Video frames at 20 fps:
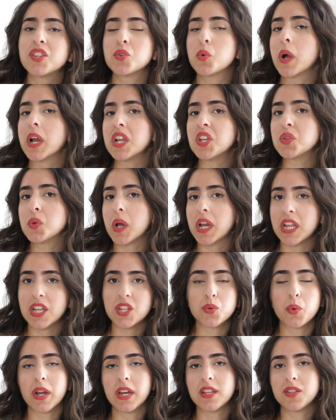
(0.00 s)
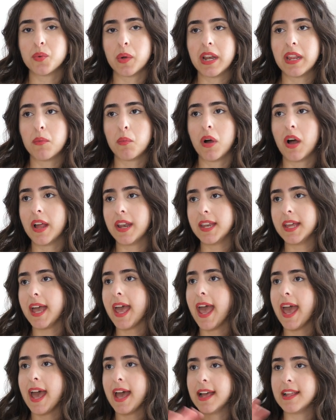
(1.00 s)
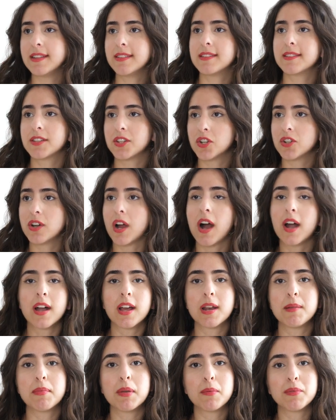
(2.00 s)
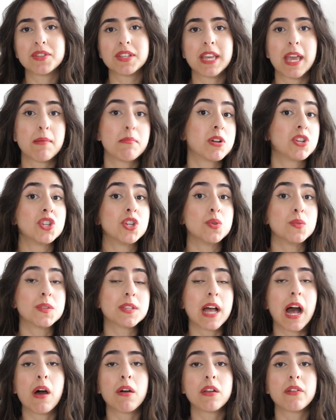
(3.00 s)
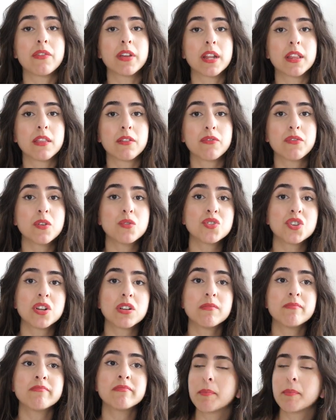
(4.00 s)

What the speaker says: 2020, 2021, and you're not gonna be able to get much use out of it in the future.